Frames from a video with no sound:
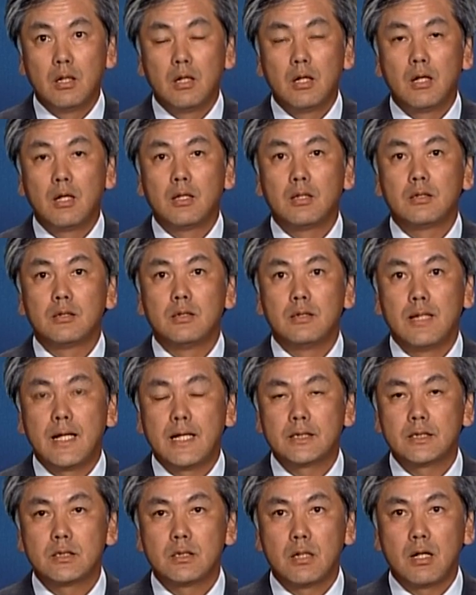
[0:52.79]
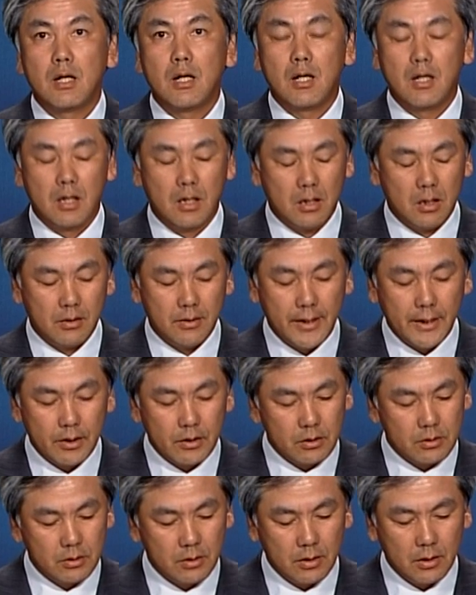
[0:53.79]
And late
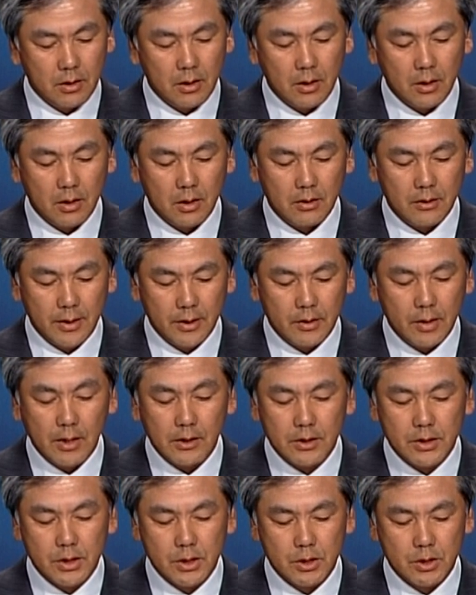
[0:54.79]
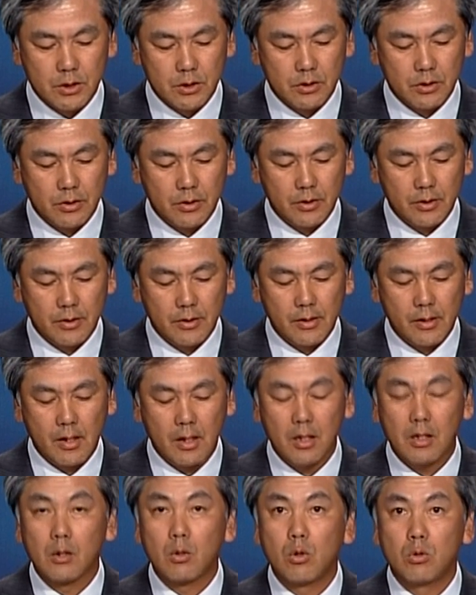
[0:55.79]
access
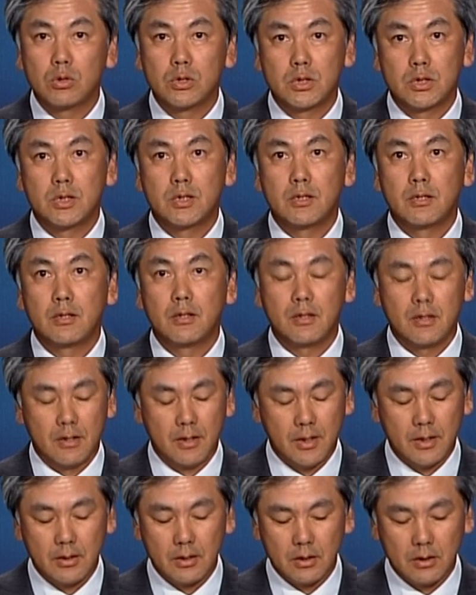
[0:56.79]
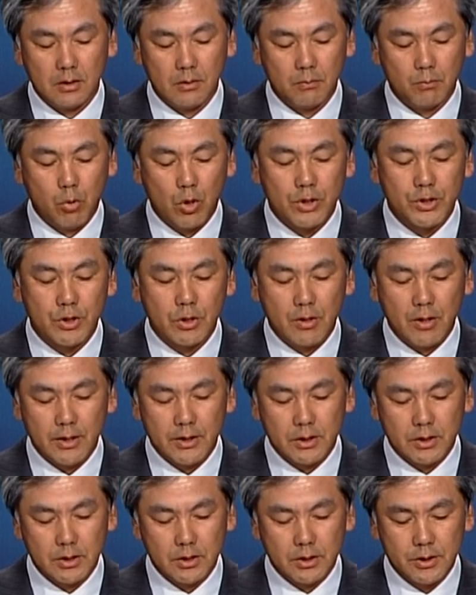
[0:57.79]
cargoes in the
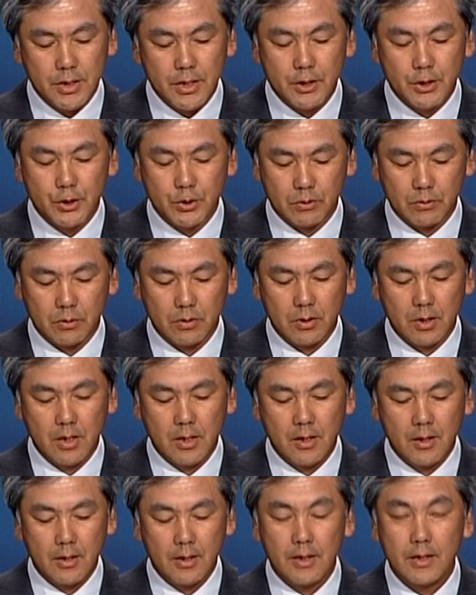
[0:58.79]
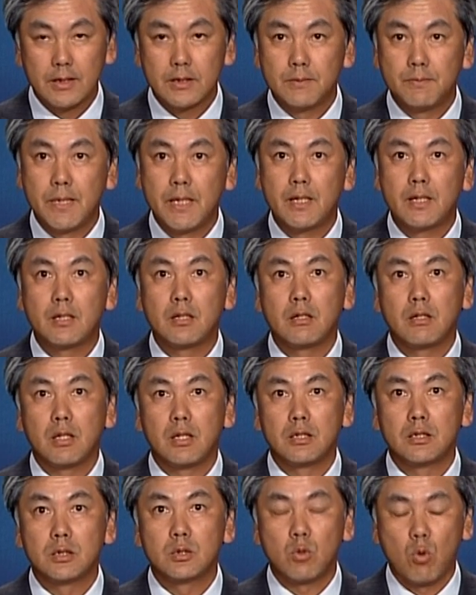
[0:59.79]
pressurized section is being
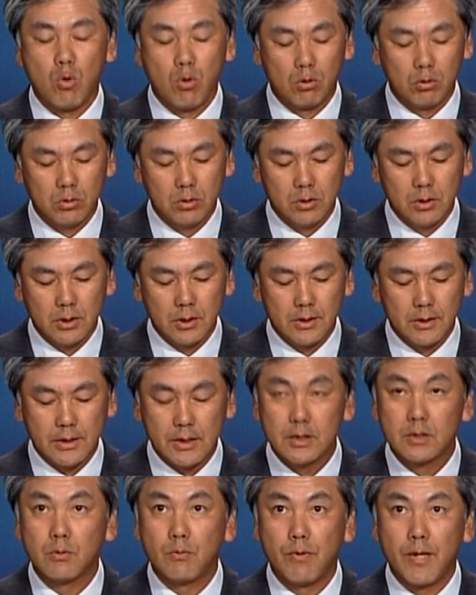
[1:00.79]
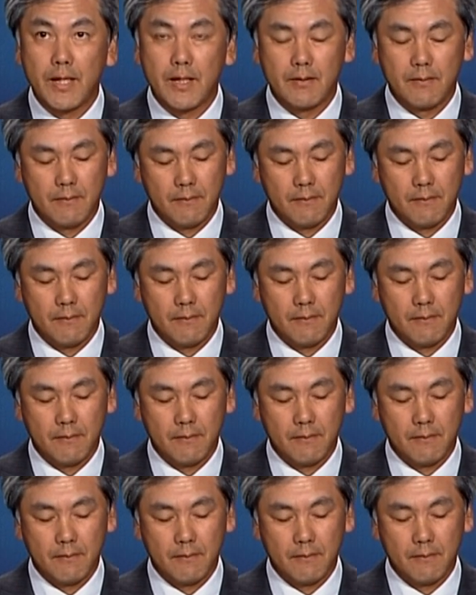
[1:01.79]
installed this week.